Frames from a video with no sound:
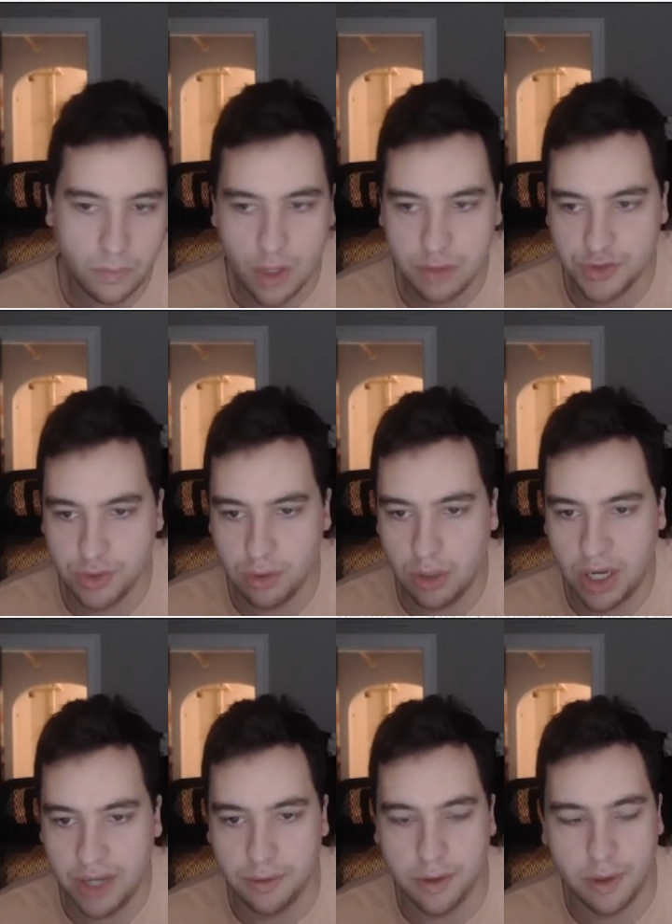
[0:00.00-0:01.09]
So
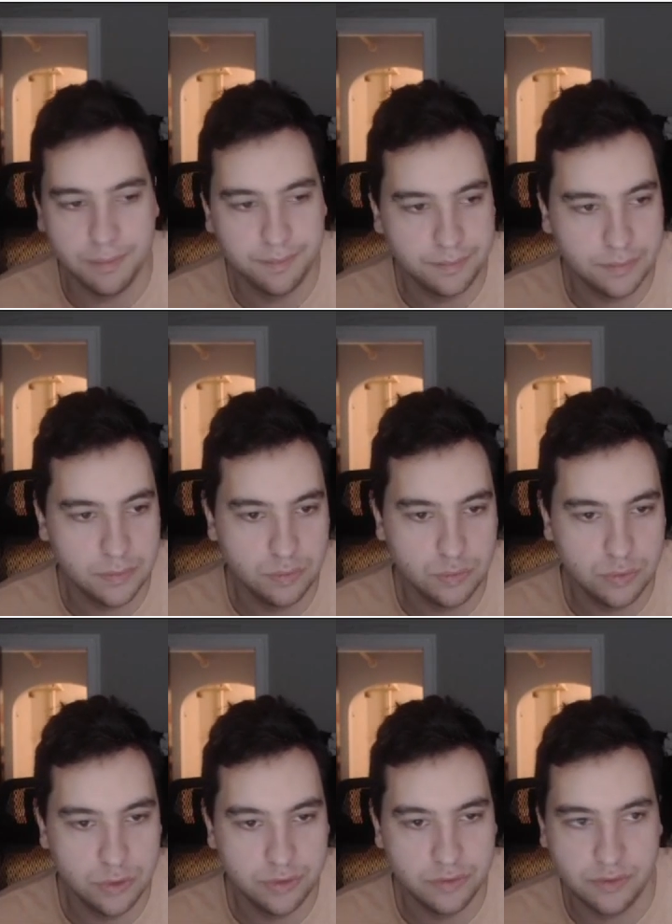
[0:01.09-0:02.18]
I don't know.
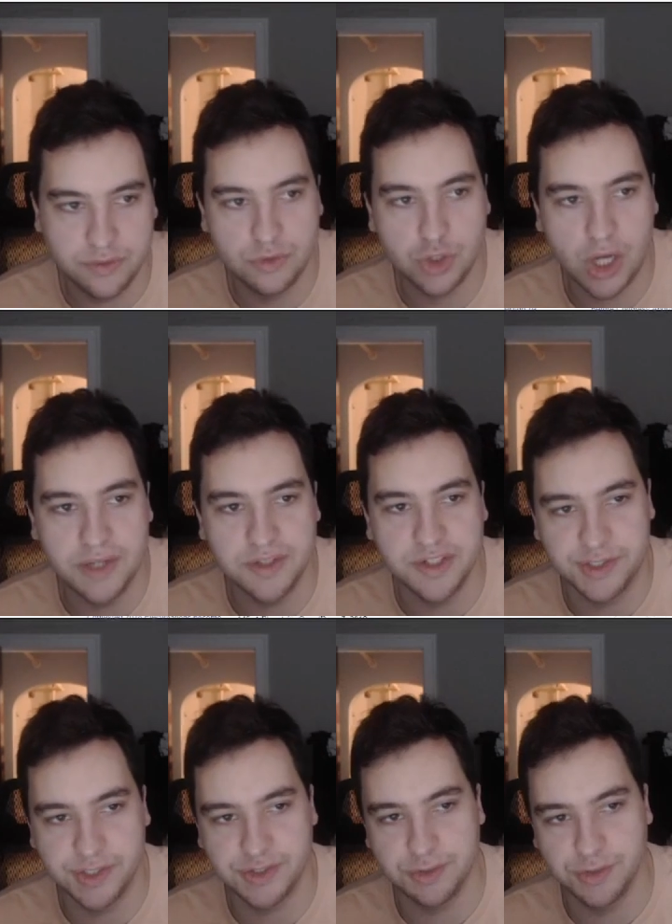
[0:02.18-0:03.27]
try and
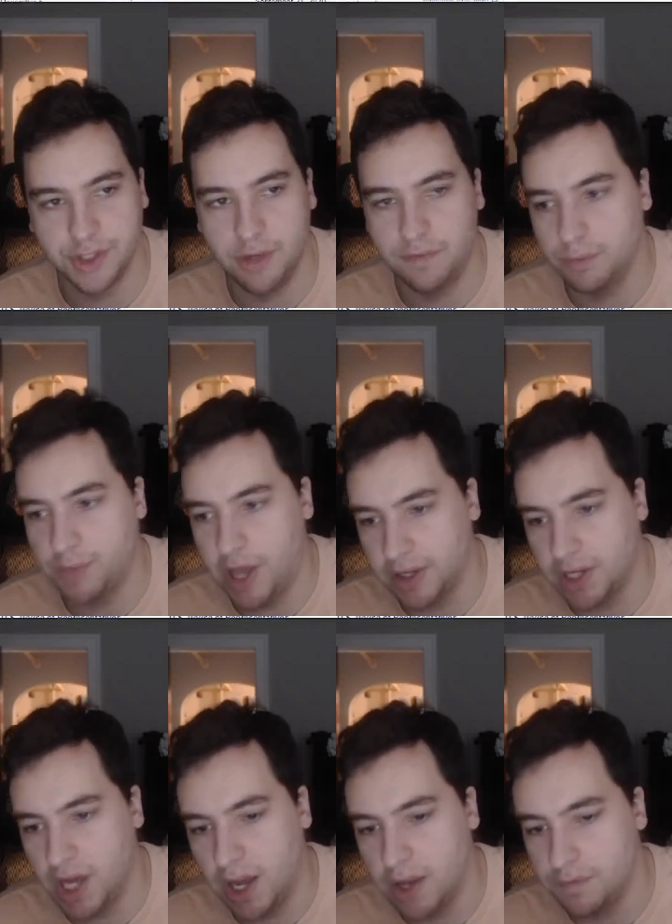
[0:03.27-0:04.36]
distance yourself from that
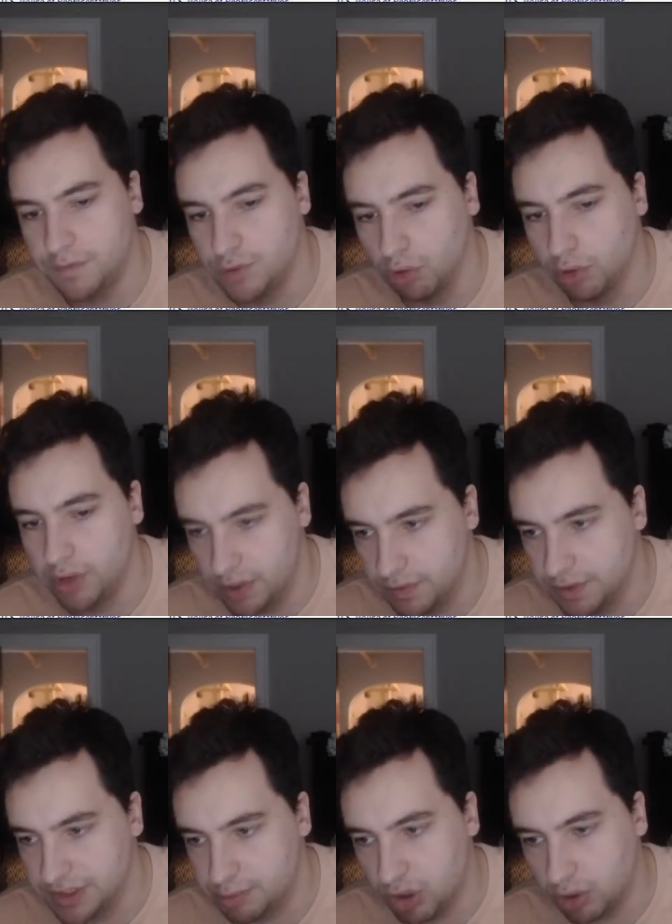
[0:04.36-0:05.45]
guy if you're in
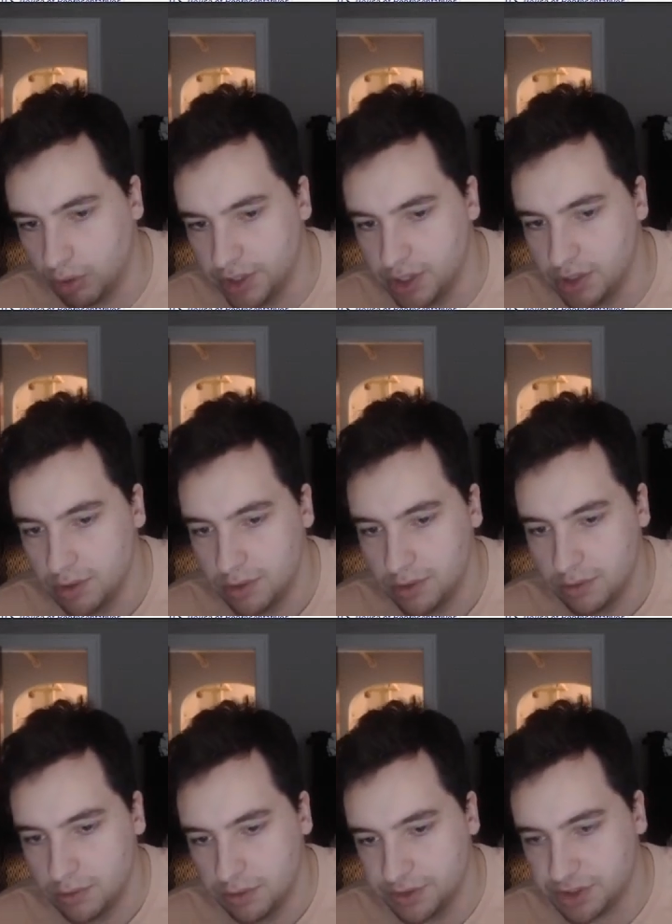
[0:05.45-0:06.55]
this party,
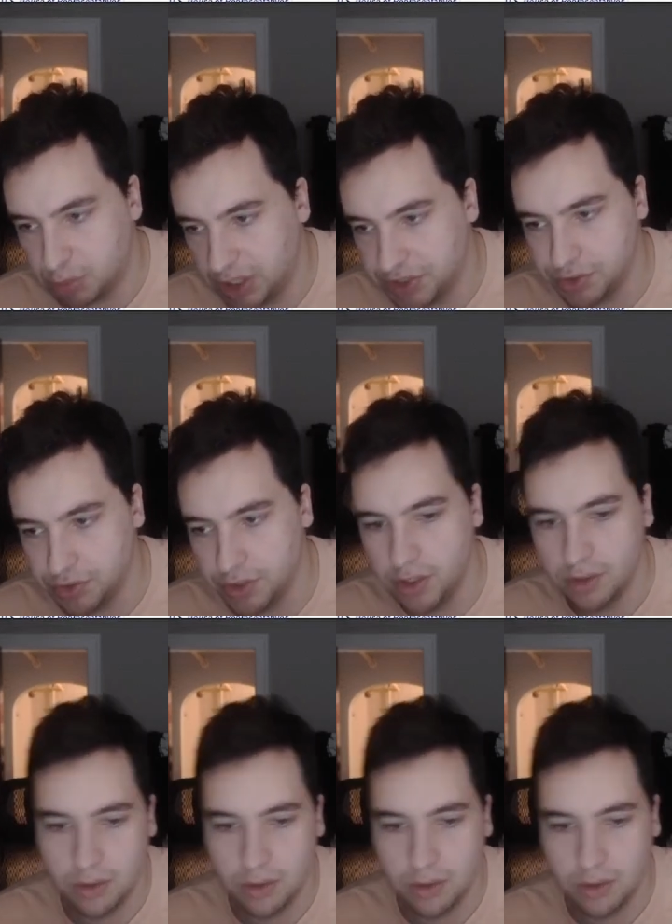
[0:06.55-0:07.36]
especially.